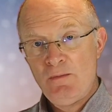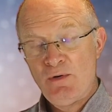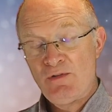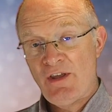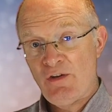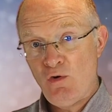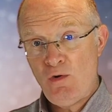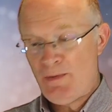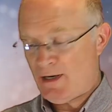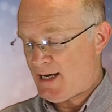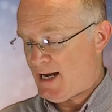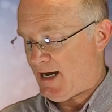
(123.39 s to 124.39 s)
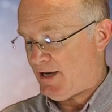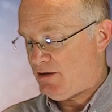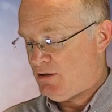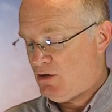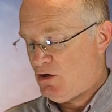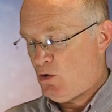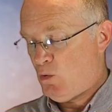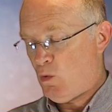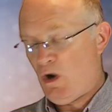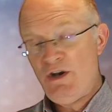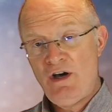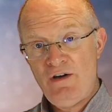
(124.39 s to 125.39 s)
But they all began,
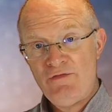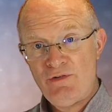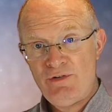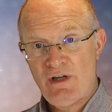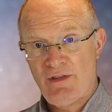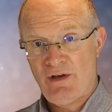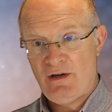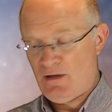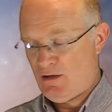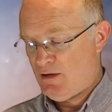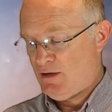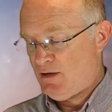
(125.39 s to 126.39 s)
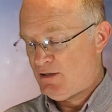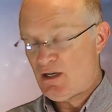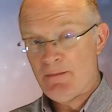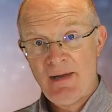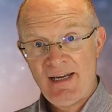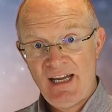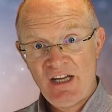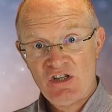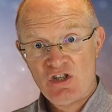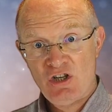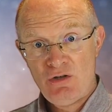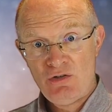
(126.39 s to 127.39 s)
one after another, to make
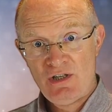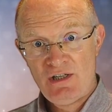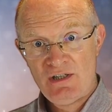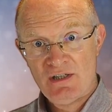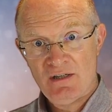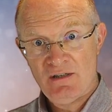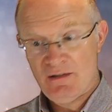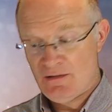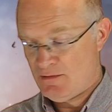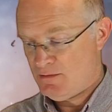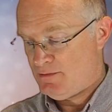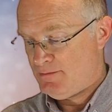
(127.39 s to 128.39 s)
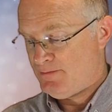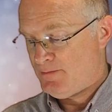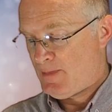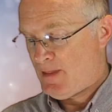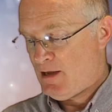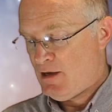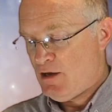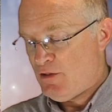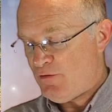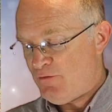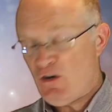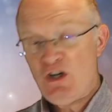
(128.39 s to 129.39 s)
excuses.
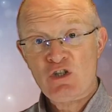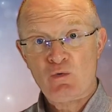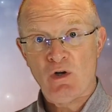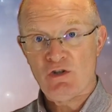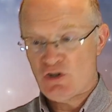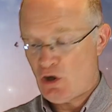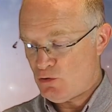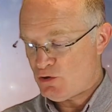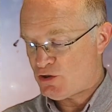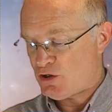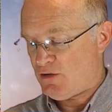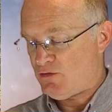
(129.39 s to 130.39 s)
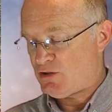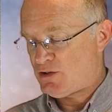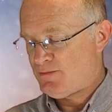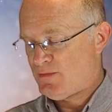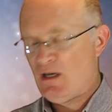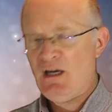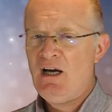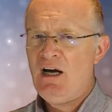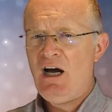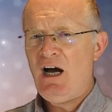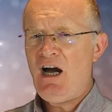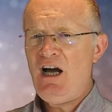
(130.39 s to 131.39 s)
The first one told the servant,
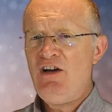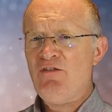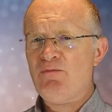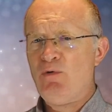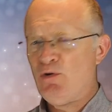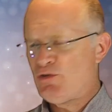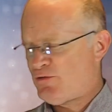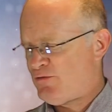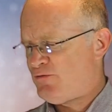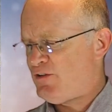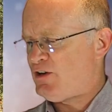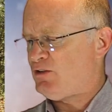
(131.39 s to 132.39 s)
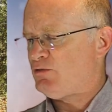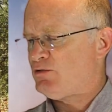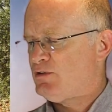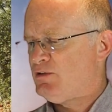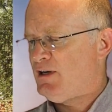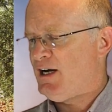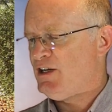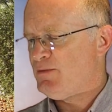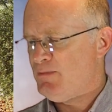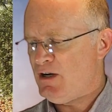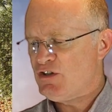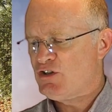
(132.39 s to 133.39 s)
'I have bought a field and
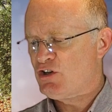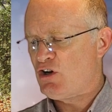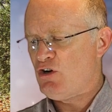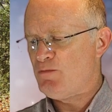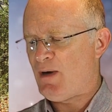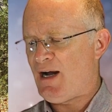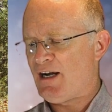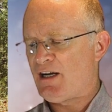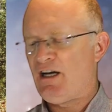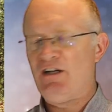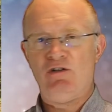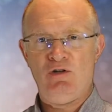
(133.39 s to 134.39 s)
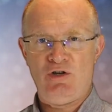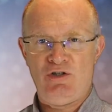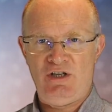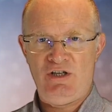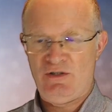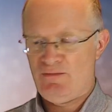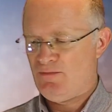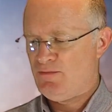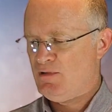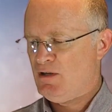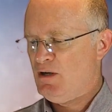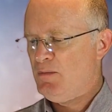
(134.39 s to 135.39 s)
must go back and look at it.
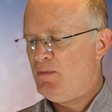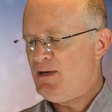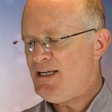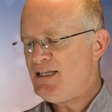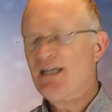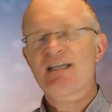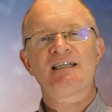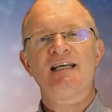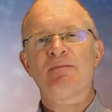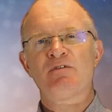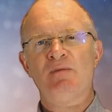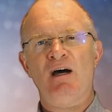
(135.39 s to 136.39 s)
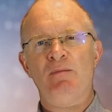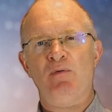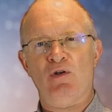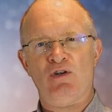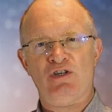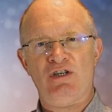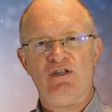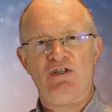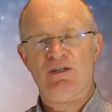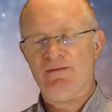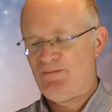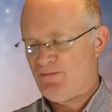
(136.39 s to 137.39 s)
Please accept my apologies.'